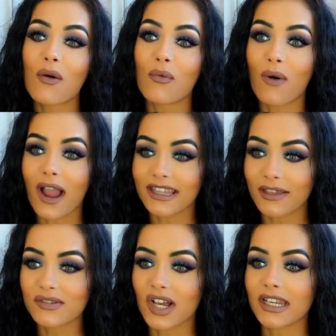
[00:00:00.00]
why
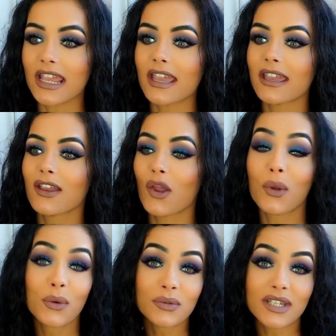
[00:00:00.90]
they've done it,
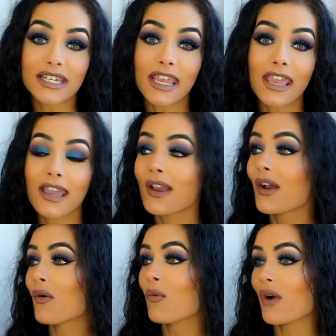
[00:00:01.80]
who did it,
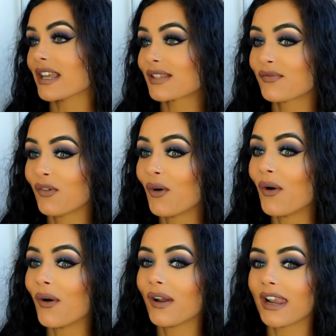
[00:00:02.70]
what it's
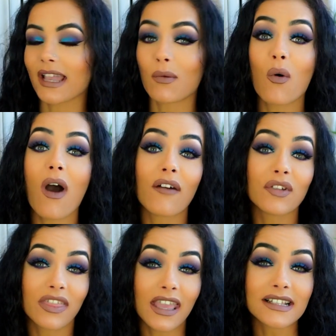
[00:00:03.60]
for, like what
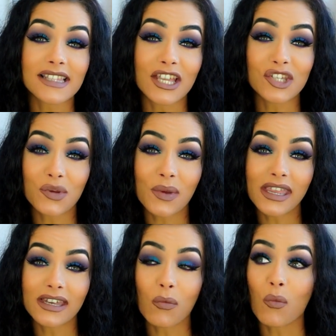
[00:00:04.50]
other things they're
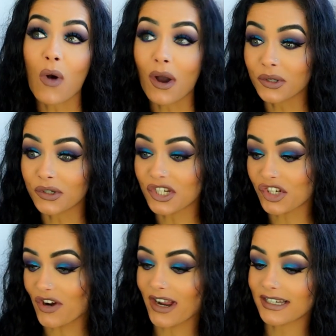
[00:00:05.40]
doing while you're
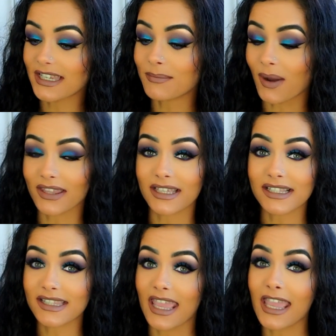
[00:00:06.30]
distracted by
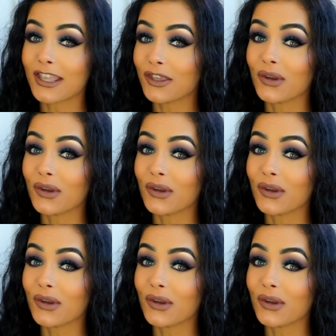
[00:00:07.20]
this thing.